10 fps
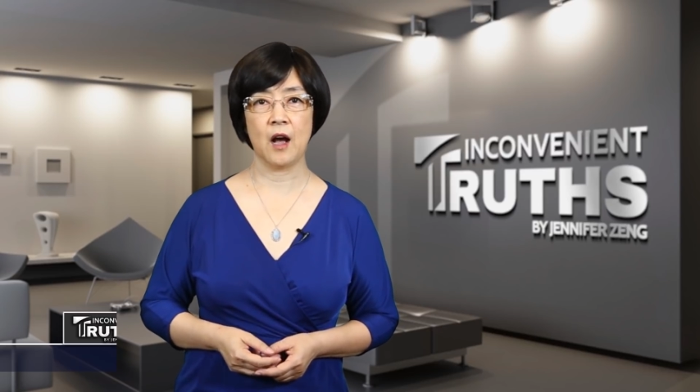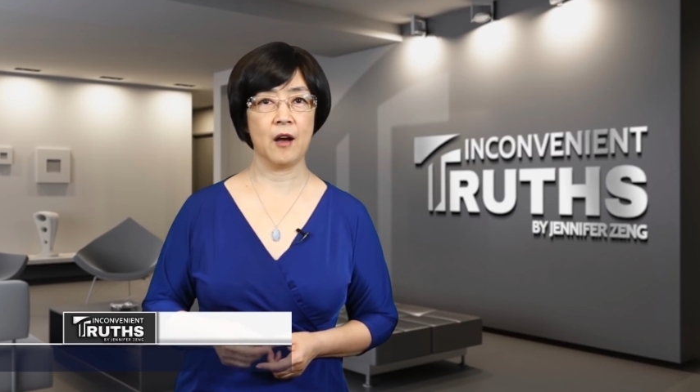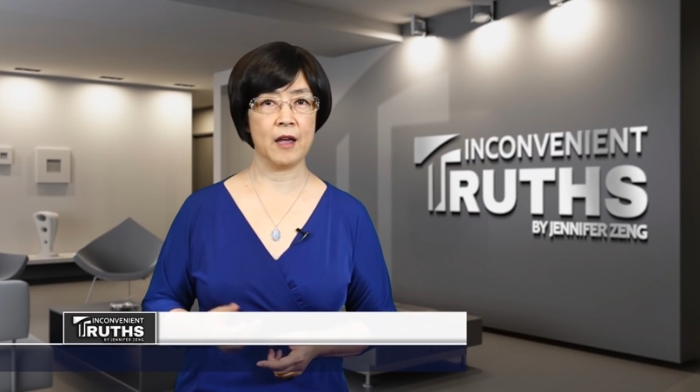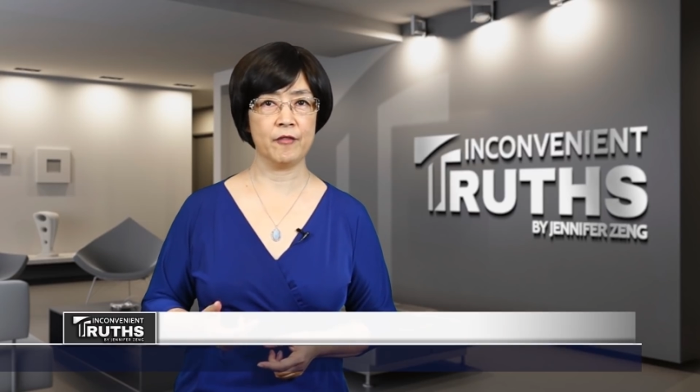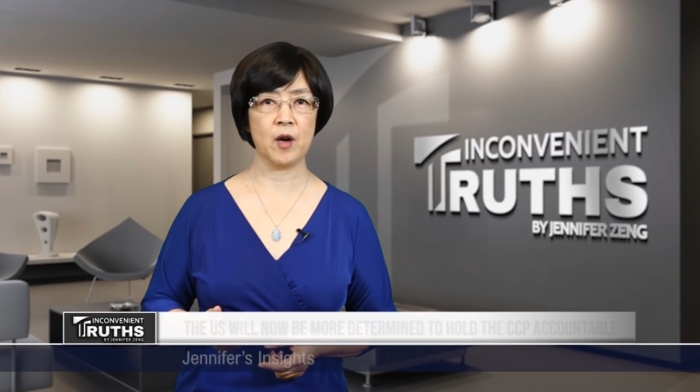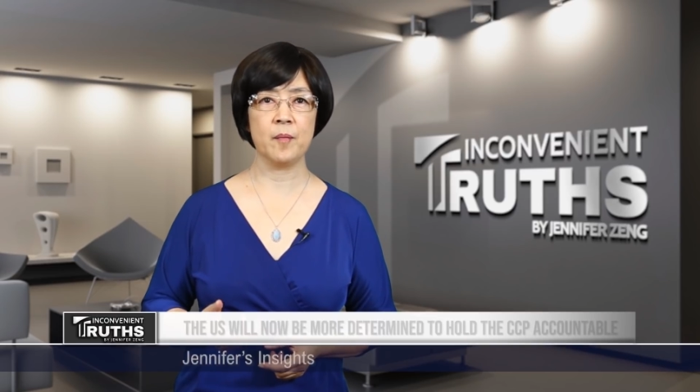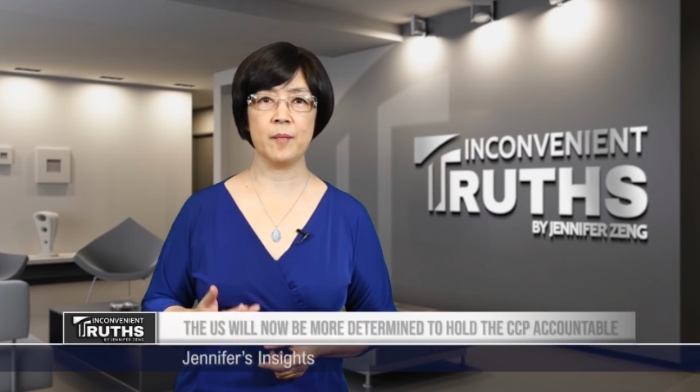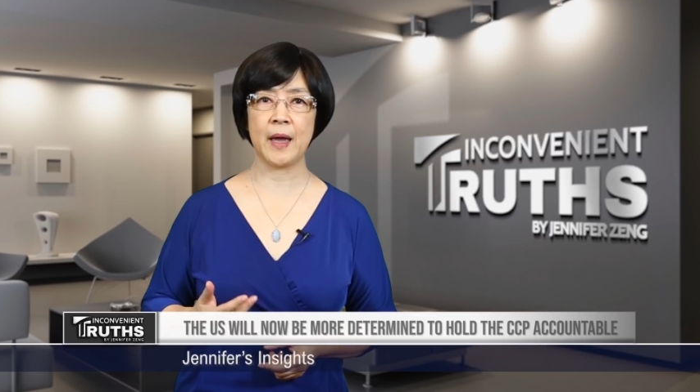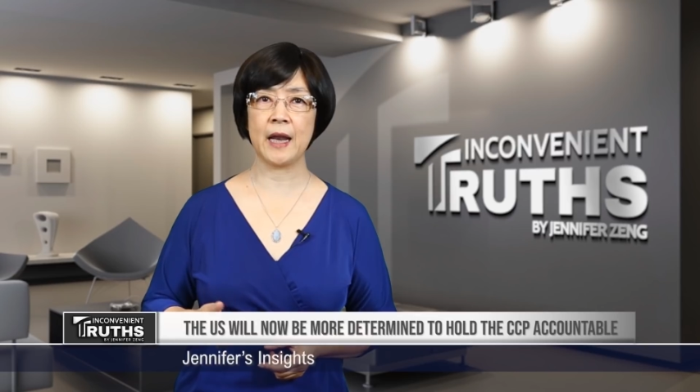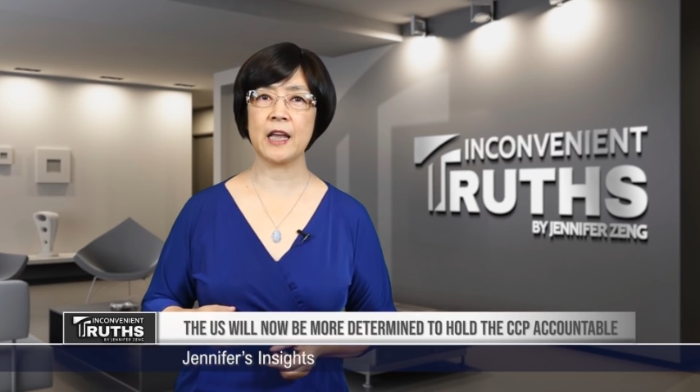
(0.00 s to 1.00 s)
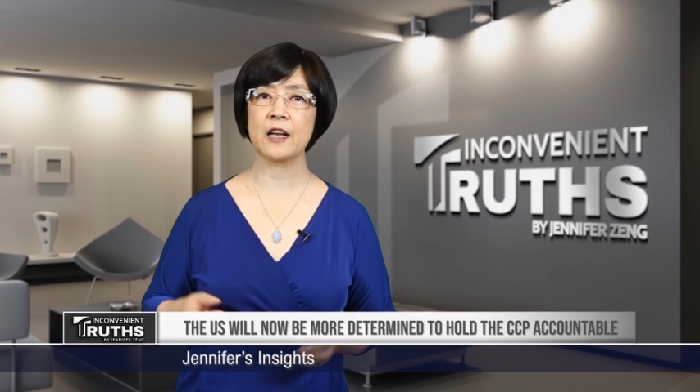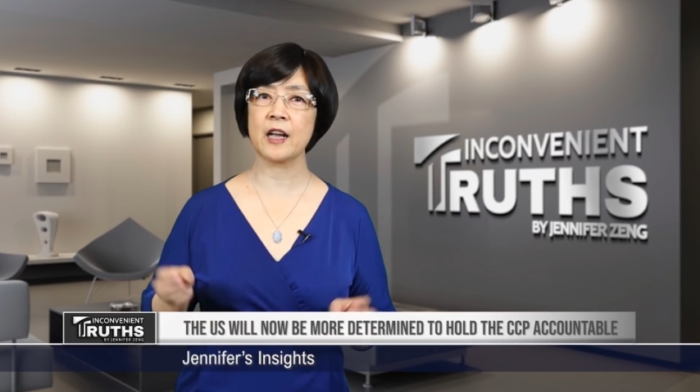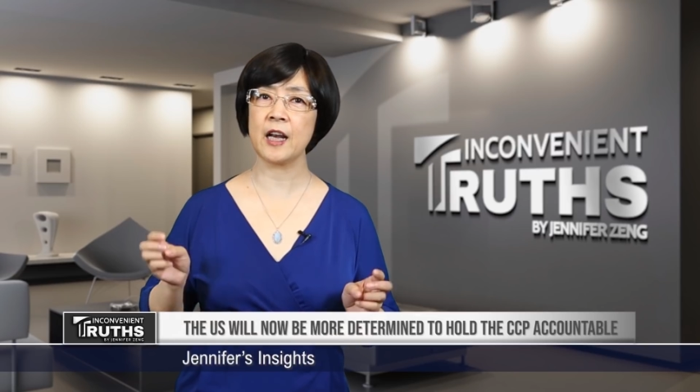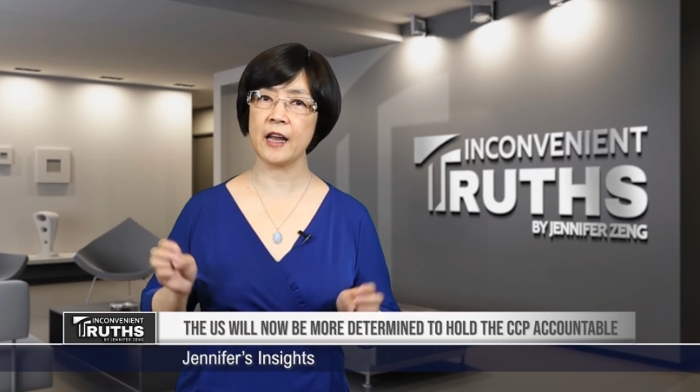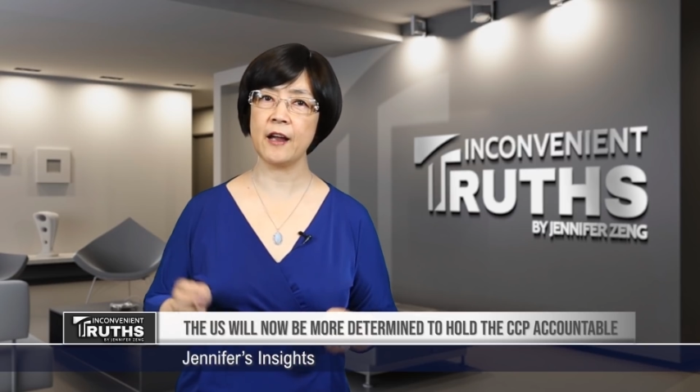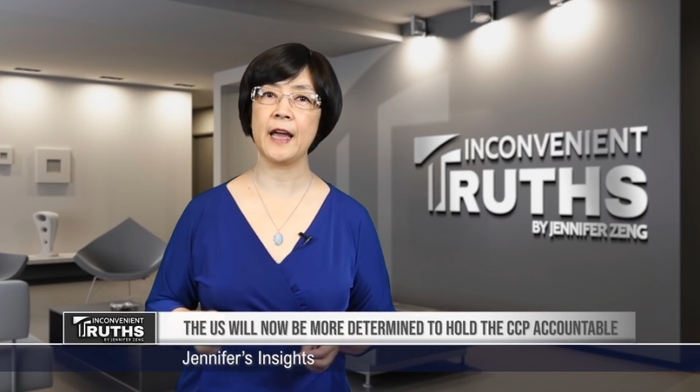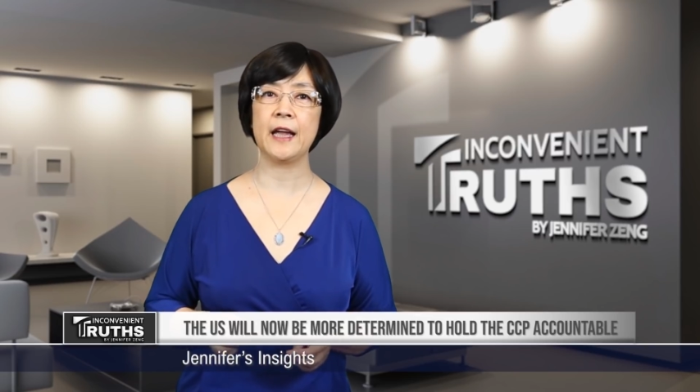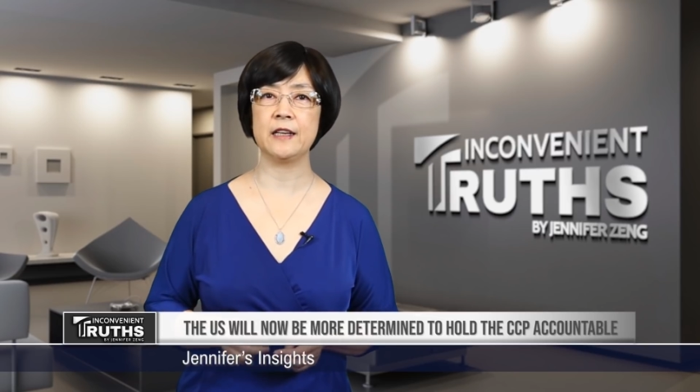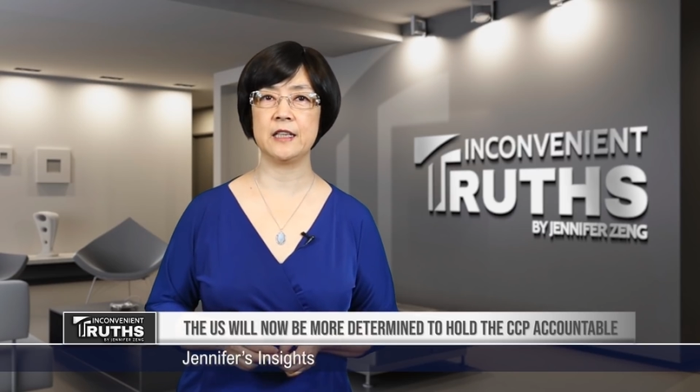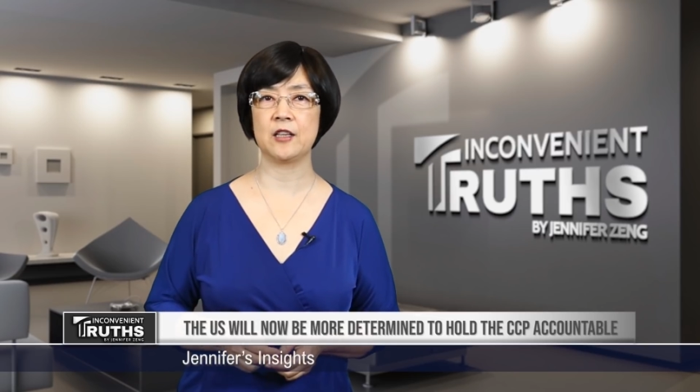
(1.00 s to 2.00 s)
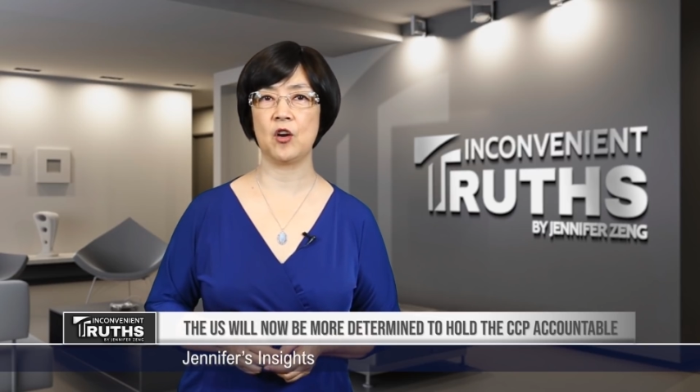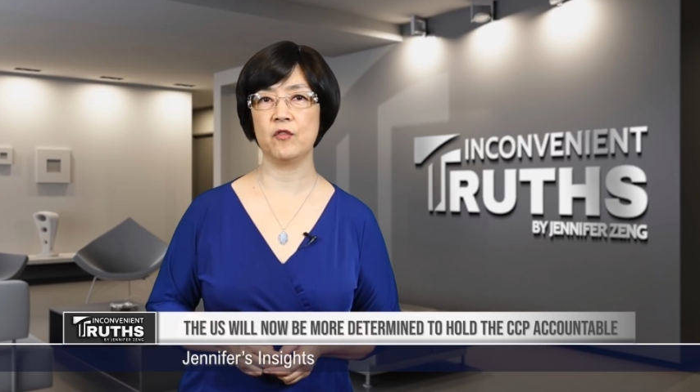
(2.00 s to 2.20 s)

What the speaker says: However, many clear-headed